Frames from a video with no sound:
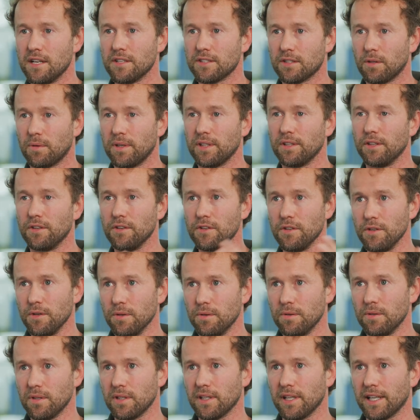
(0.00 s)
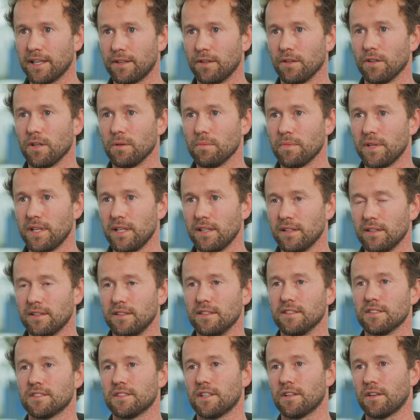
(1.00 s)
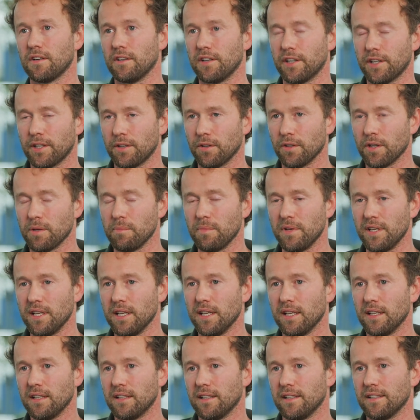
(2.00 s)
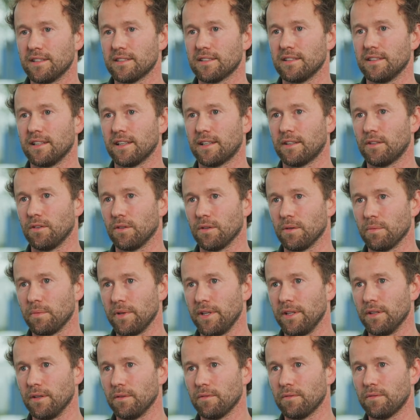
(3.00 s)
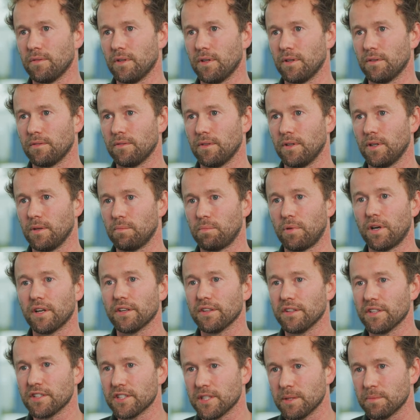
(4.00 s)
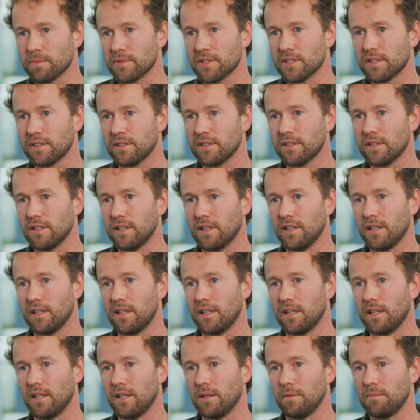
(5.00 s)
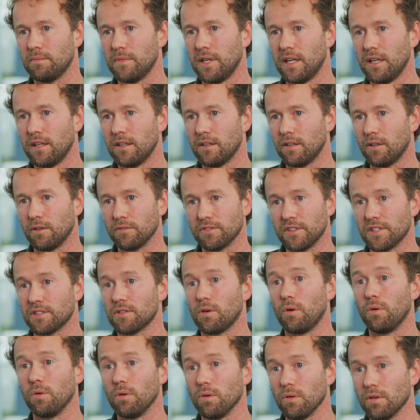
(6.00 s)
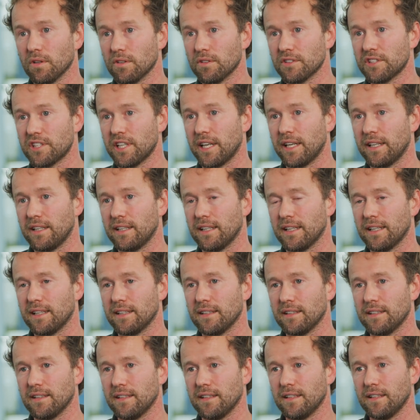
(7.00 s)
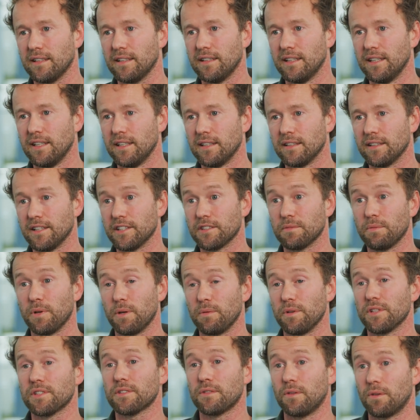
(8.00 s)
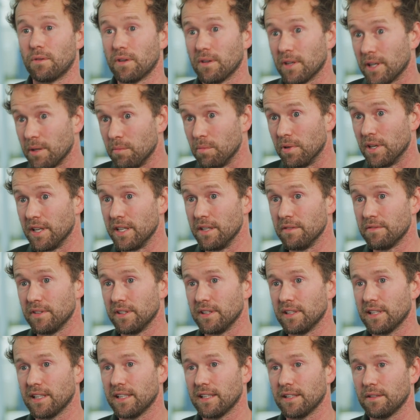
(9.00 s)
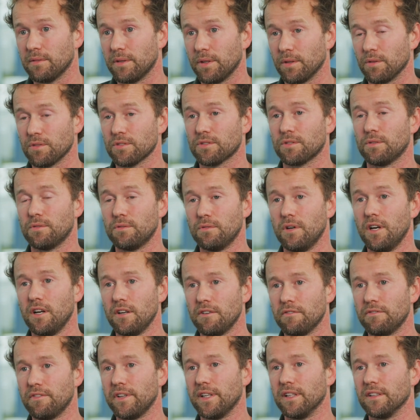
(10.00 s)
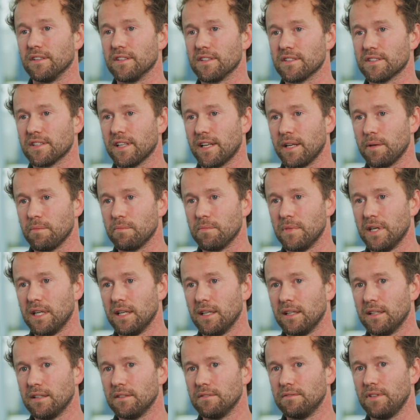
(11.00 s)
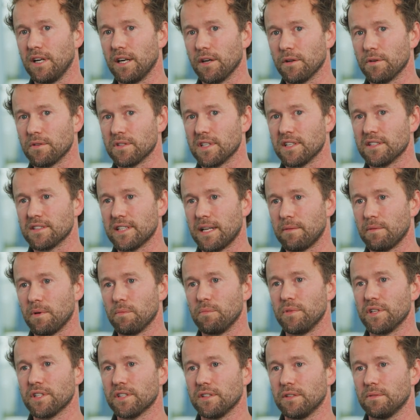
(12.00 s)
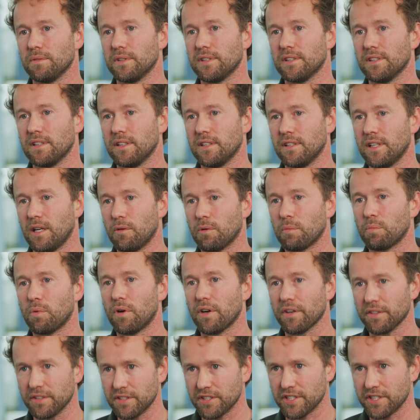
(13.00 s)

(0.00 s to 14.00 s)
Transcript: So in the new economy, the circular economy, it's an economy of, of uh, partnerships um, of this whole chain and uh, that's where we strongly believe in and we also feel the same values and same ambition with uh, our partner